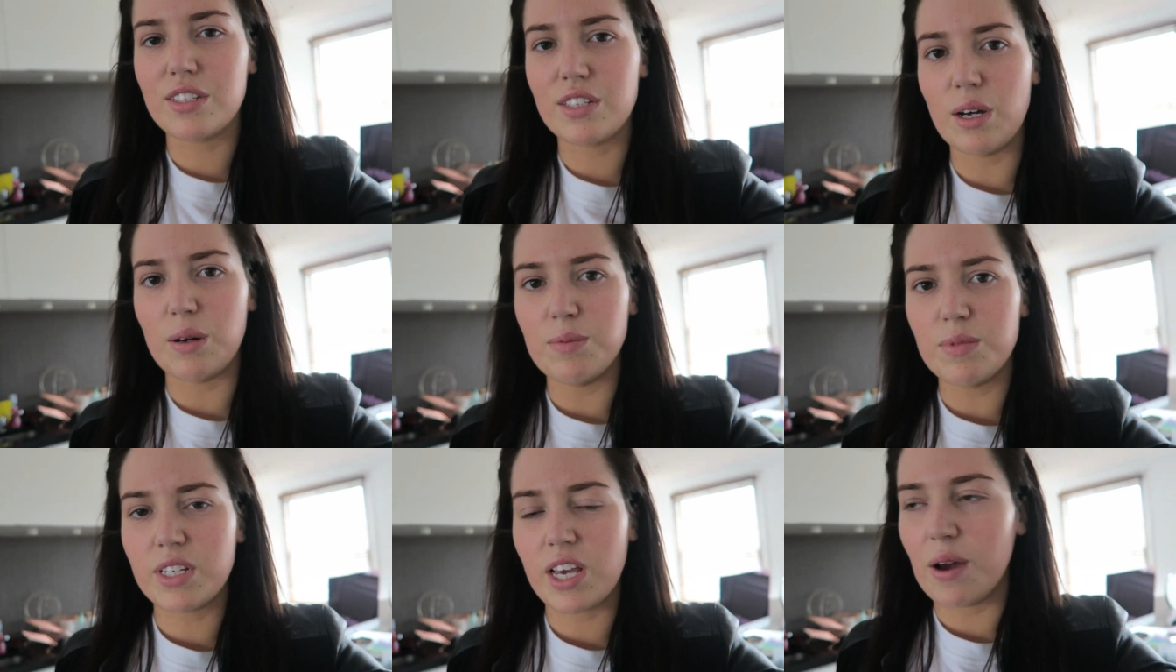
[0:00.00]

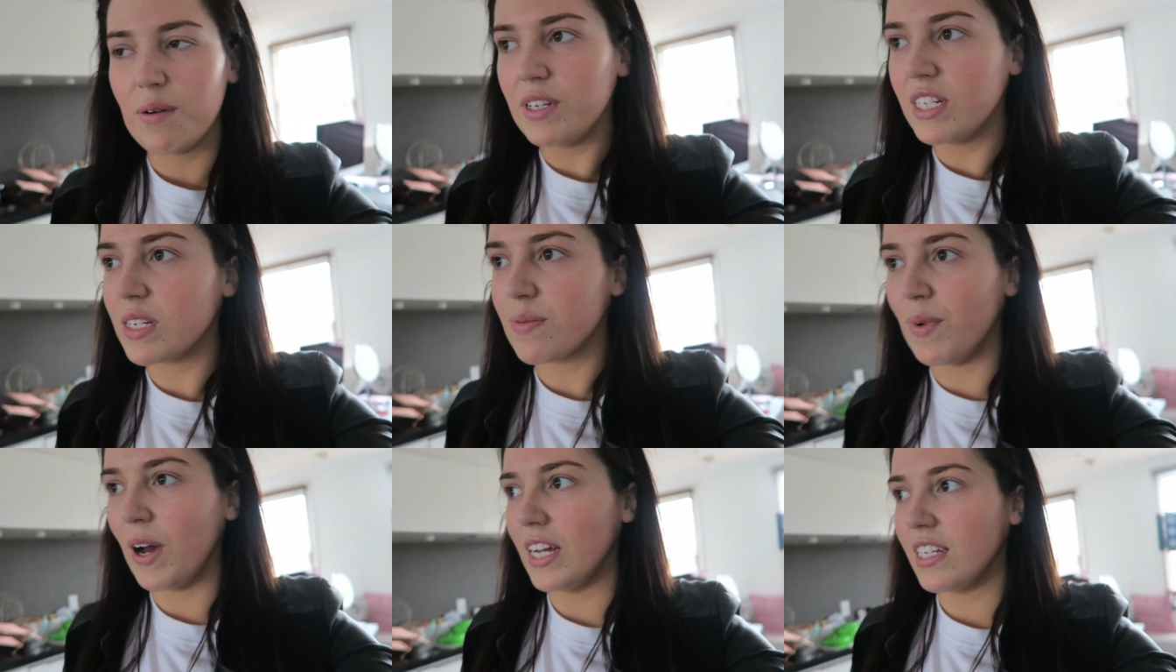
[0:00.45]
stopped
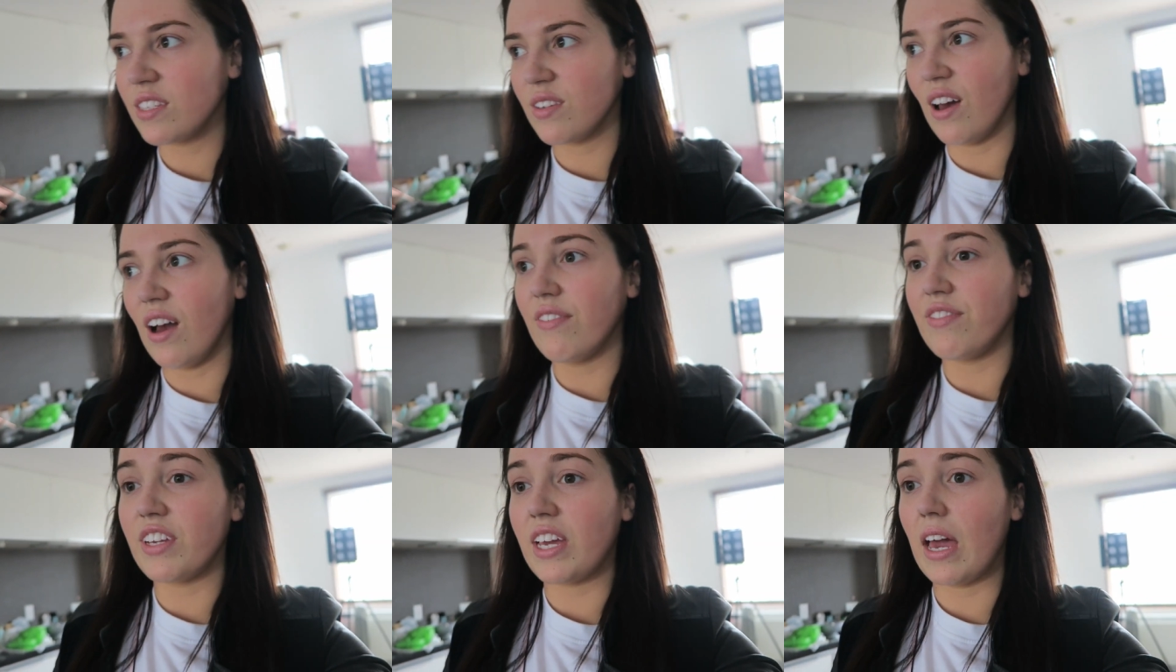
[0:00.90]
going to mine, so
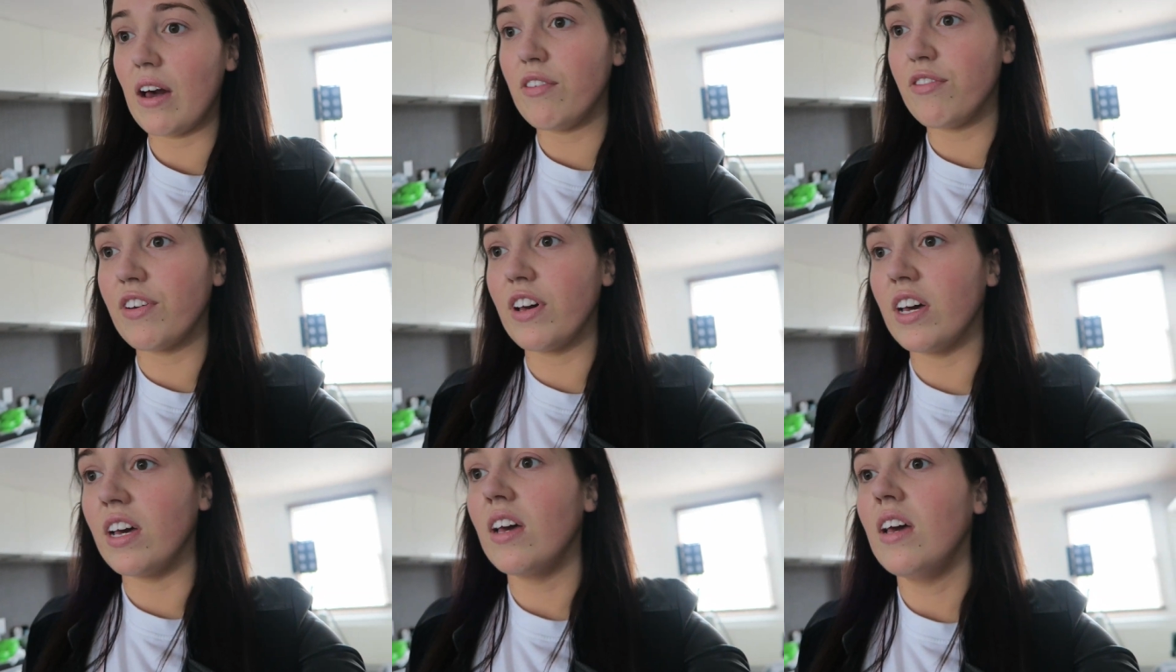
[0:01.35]
I have to get
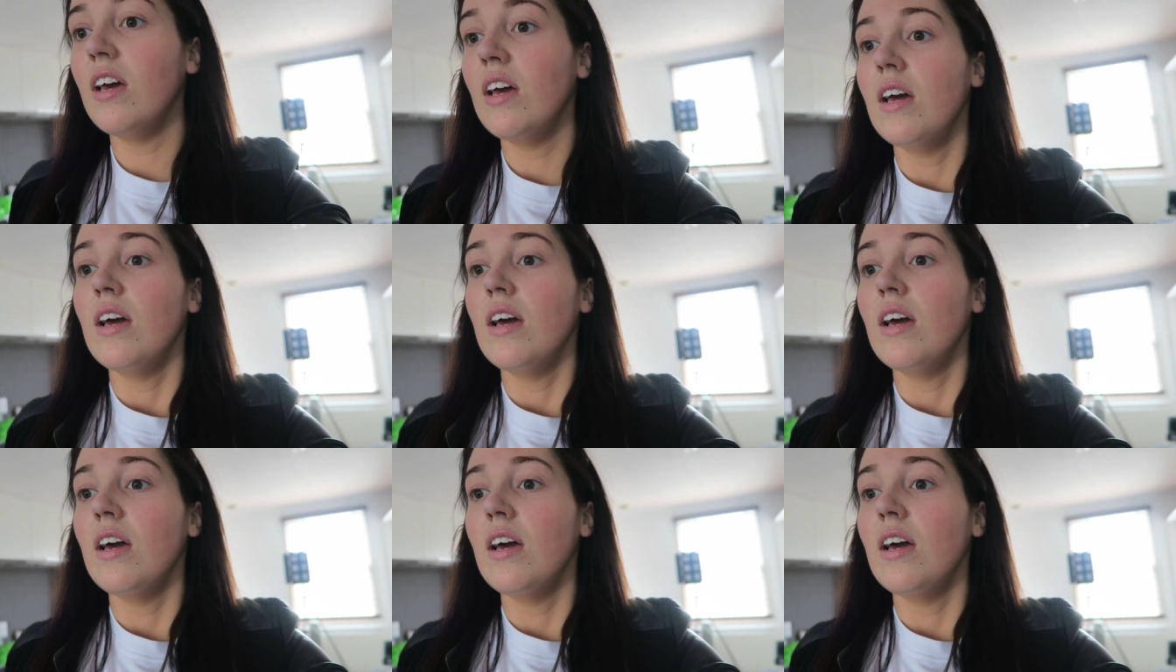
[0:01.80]
off at